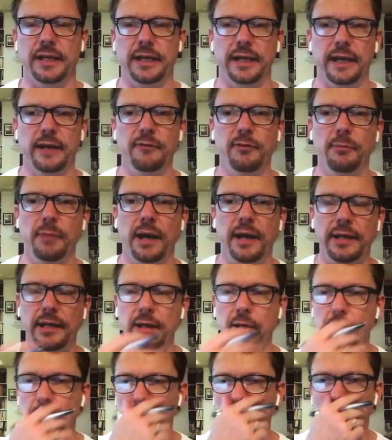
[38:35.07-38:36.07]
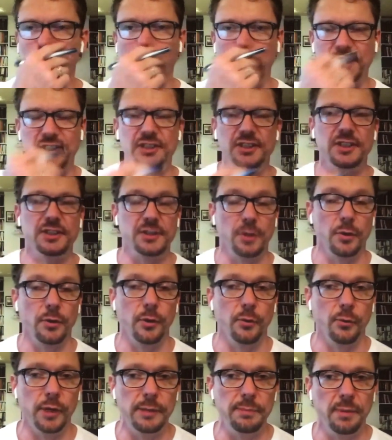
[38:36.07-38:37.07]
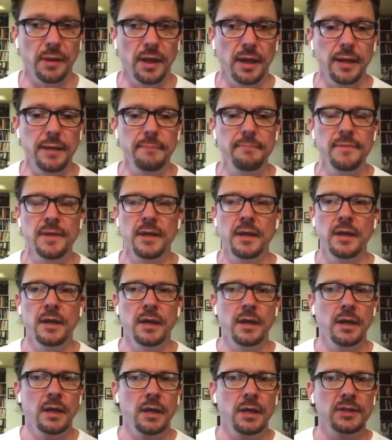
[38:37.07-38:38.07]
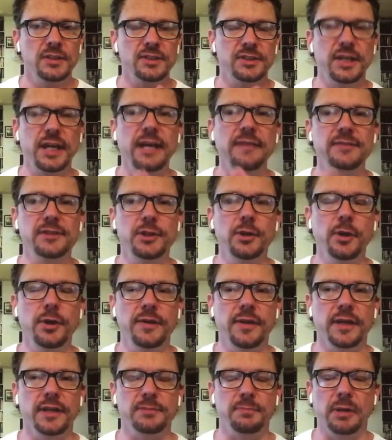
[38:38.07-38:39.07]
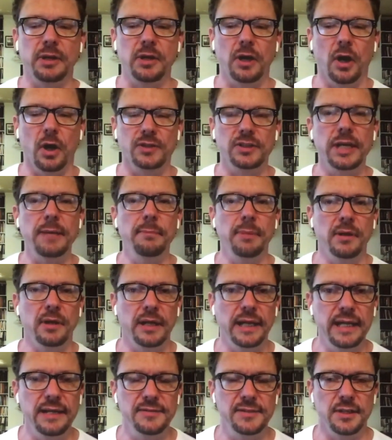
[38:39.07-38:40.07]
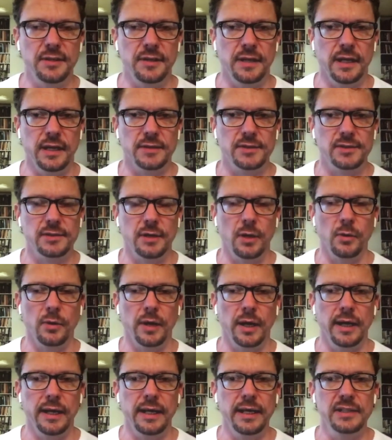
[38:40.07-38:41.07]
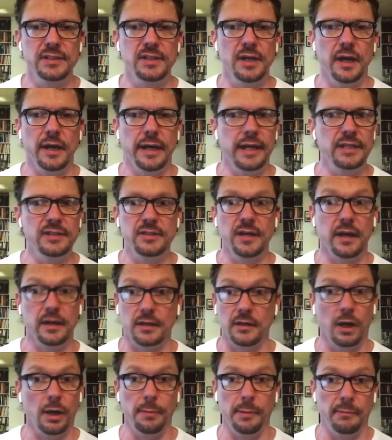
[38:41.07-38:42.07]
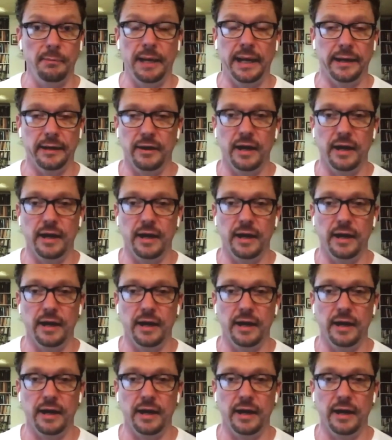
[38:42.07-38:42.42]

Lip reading: and everybody who watches this on the replay, Steve's doing this because he believes in this. Okay, he's not a carpetbagger.